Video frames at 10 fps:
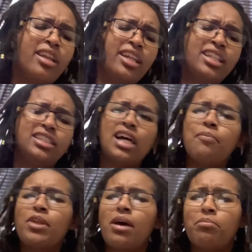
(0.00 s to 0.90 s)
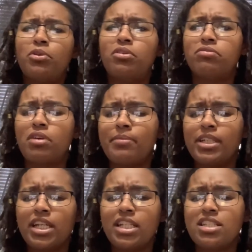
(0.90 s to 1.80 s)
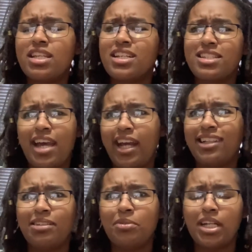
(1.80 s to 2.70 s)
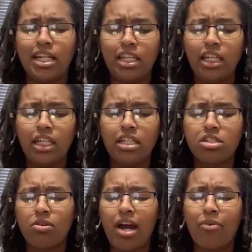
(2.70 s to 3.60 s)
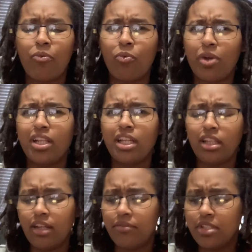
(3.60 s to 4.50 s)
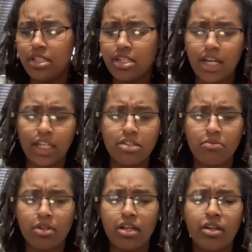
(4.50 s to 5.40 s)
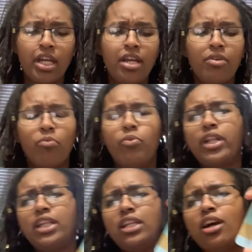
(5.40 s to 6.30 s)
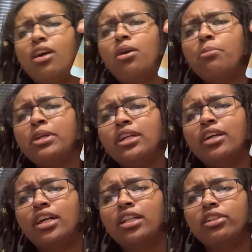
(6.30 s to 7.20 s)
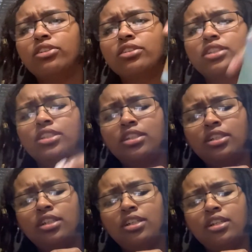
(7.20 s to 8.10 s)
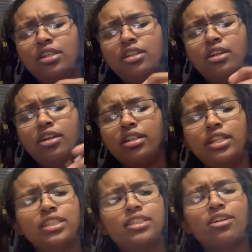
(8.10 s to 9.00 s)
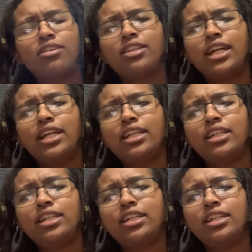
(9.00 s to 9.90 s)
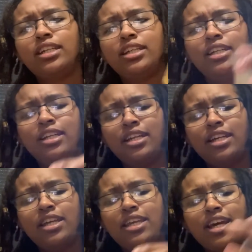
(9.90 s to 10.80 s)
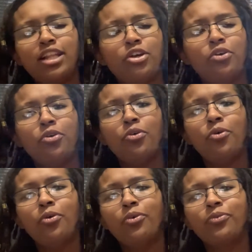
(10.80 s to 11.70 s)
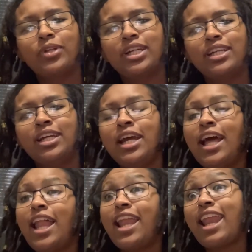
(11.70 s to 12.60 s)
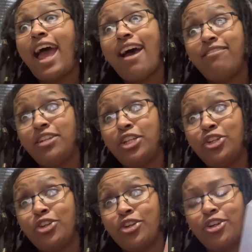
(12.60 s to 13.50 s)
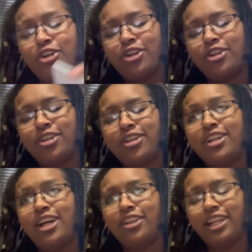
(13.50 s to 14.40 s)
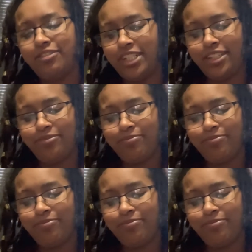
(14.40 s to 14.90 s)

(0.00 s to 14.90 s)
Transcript: anytime that I pull from it, it's exactly what I need. So I really love this deck as well. Really calming colors on this. They're all like yellow, lavender. I love it.